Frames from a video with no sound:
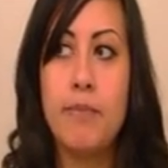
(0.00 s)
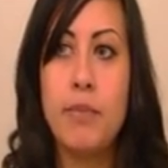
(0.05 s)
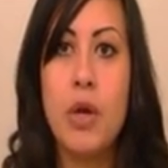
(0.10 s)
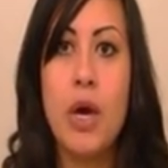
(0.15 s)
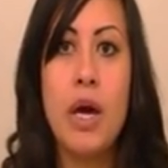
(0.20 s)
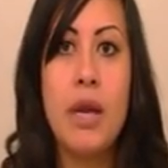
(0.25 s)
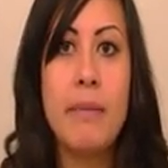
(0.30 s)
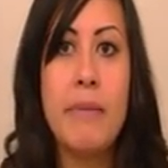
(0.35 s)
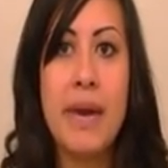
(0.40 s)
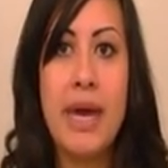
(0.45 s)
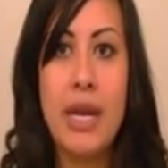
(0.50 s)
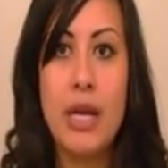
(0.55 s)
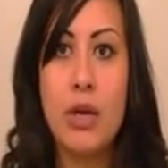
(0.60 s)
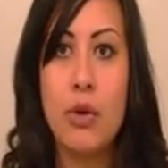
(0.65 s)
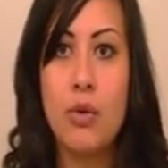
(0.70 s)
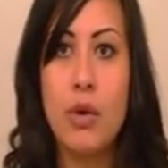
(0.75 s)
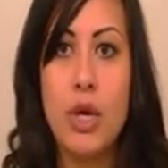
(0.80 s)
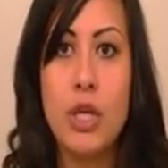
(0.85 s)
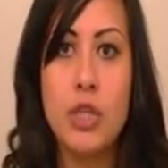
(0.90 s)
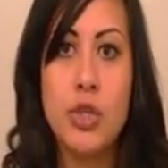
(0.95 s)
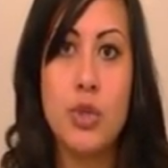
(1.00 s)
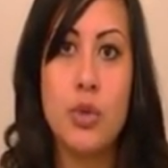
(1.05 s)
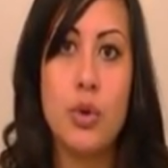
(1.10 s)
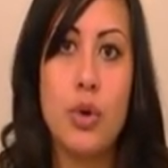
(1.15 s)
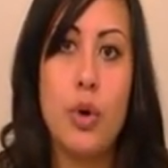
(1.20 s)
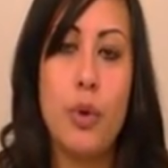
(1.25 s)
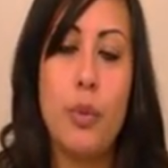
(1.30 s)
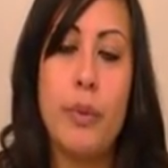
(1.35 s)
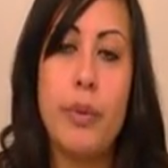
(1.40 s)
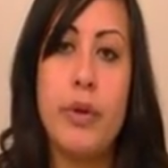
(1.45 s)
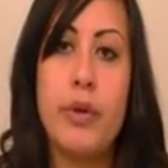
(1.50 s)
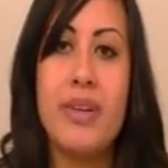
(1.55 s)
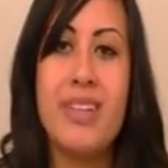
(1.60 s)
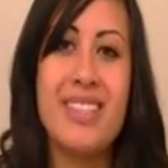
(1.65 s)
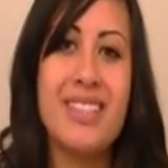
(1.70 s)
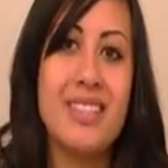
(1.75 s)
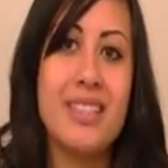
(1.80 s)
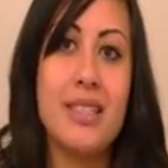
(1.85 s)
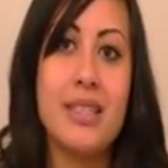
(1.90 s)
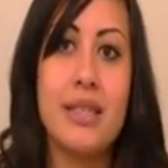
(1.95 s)
automatic garage door opener,
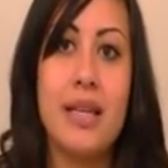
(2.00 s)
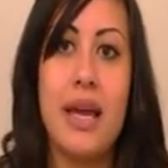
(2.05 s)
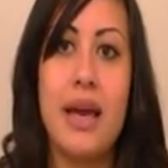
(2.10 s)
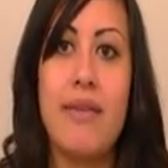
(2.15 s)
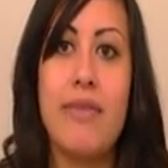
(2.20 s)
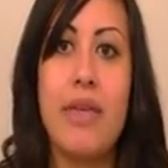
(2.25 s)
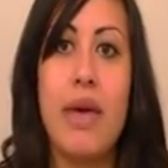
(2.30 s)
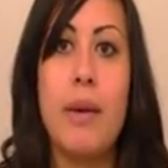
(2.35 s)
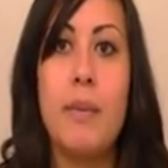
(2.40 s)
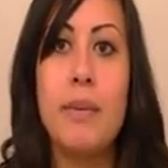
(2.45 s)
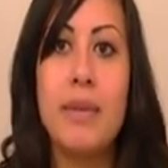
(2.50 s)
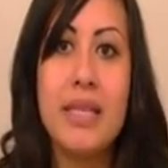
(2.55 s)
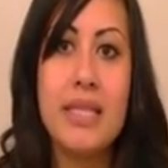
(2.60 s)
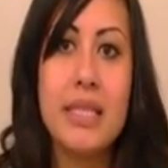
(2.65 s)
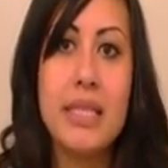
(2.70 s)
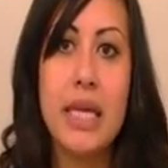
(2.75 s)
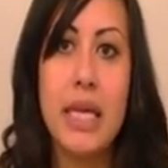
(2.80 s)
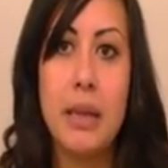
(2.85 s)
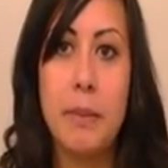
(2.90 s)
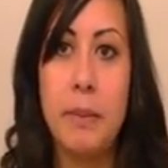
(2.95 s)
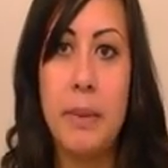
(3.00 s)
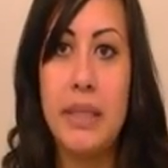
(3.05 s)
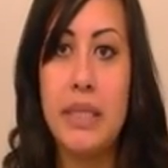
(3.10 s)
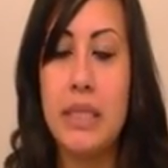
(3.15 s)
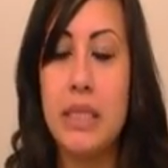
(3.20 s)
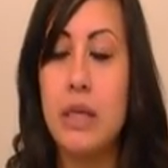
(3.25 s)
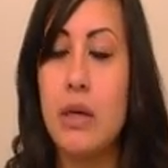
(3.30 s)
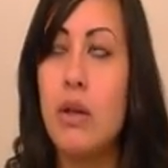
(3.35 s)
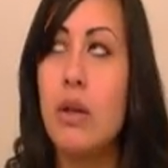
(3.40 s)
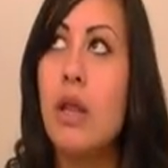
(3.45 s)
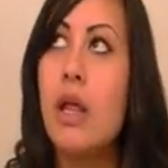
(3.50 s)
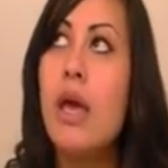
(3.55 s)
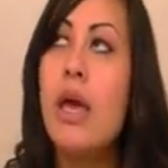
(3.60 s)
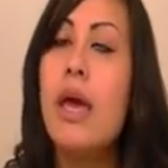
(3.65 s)
because it doesn't have that, but that's not a big deal.